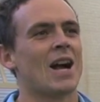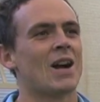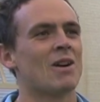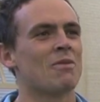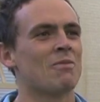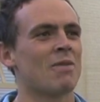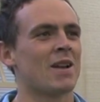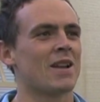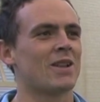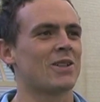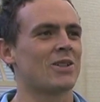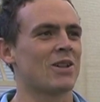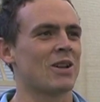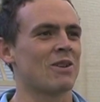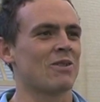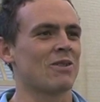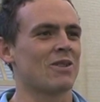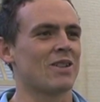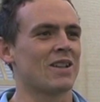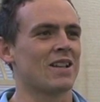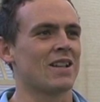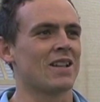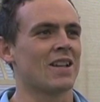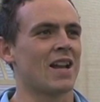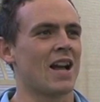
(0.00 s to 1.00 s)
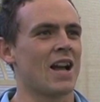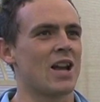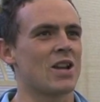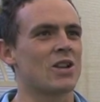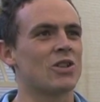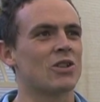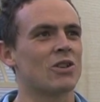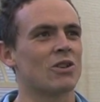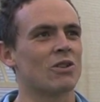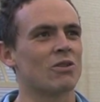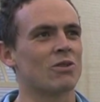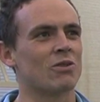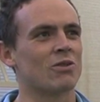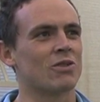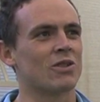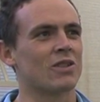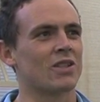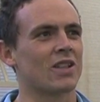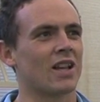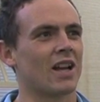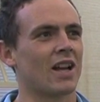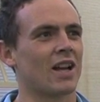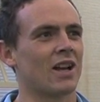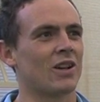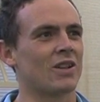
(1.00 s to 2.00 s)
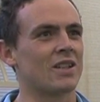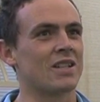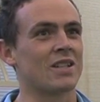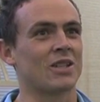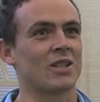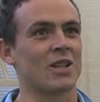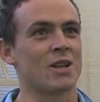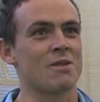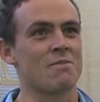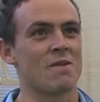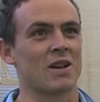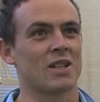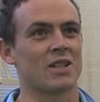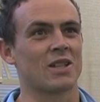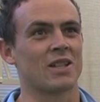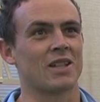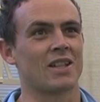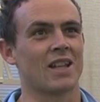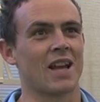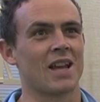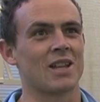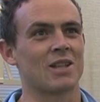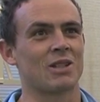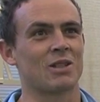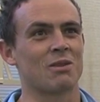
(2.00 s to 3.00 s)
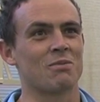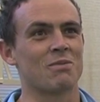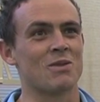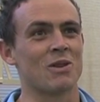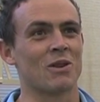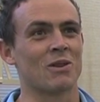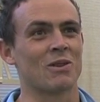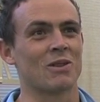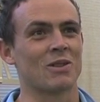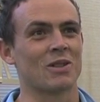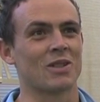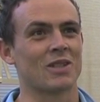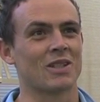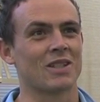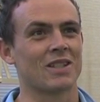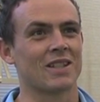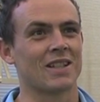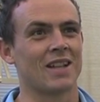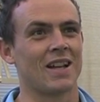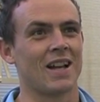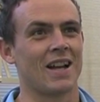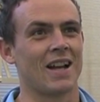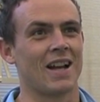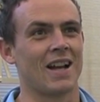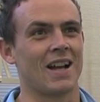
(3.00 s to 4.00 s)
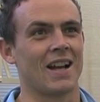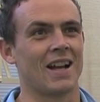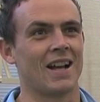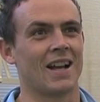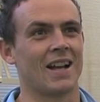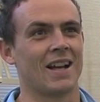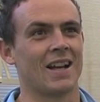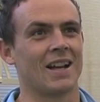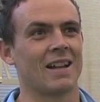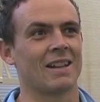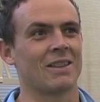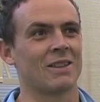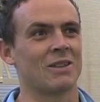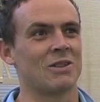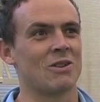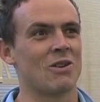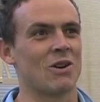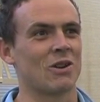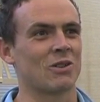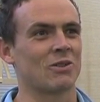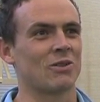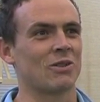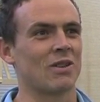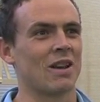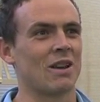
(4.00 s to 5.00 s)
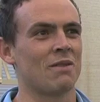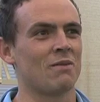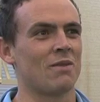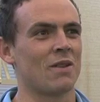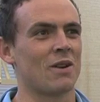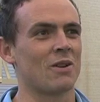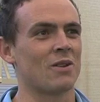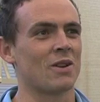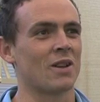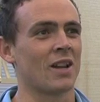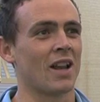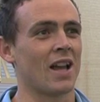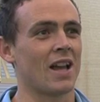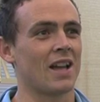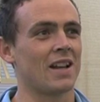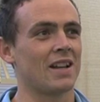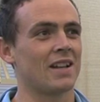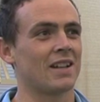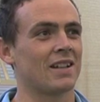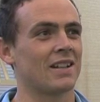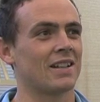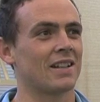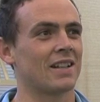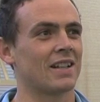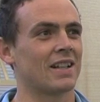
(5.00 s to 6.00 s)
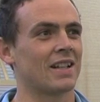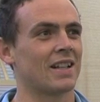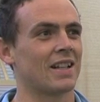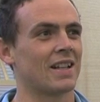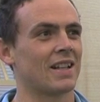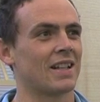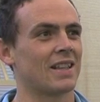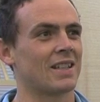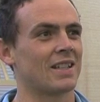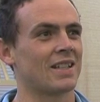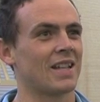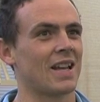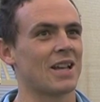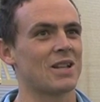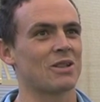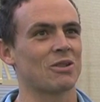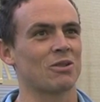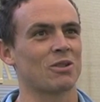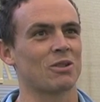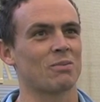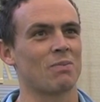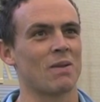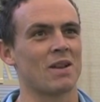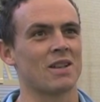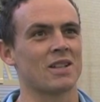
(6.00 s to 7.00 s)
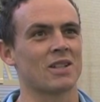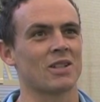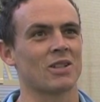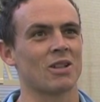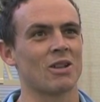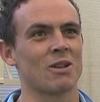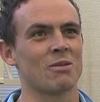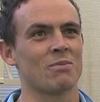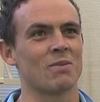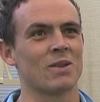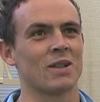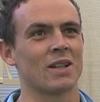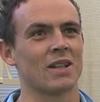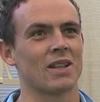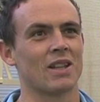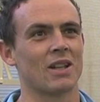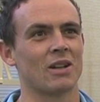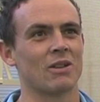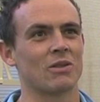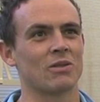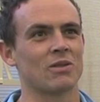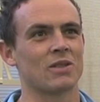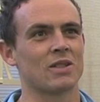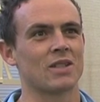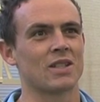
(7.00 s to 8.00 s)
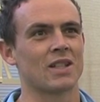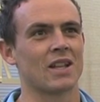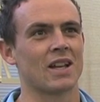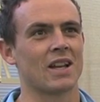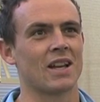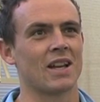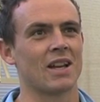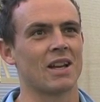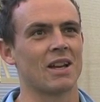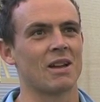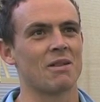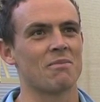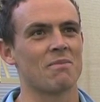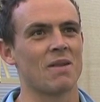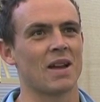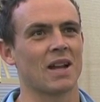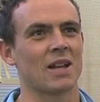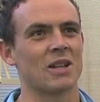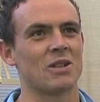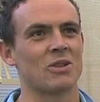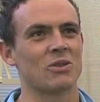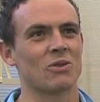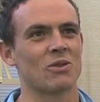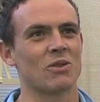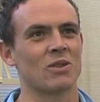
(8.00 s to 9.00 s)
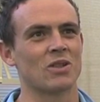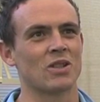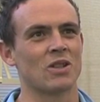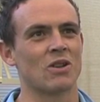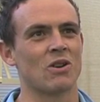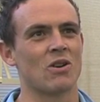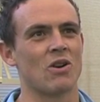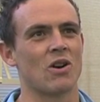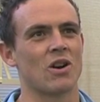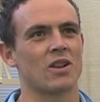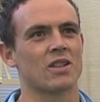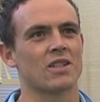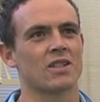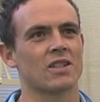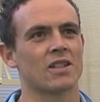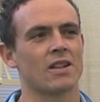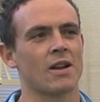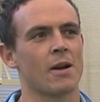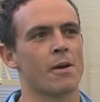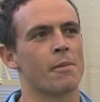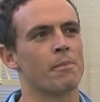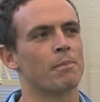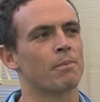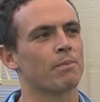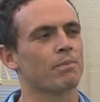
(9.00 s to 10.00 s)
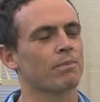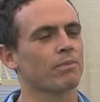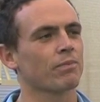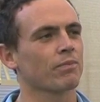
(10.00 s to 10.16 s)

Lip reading: Mate, generally in Asia it was, I didn't see much of the days, to be honest. The nights would end very late, the days were spent sleeping, and then it was back enjoying the nights. And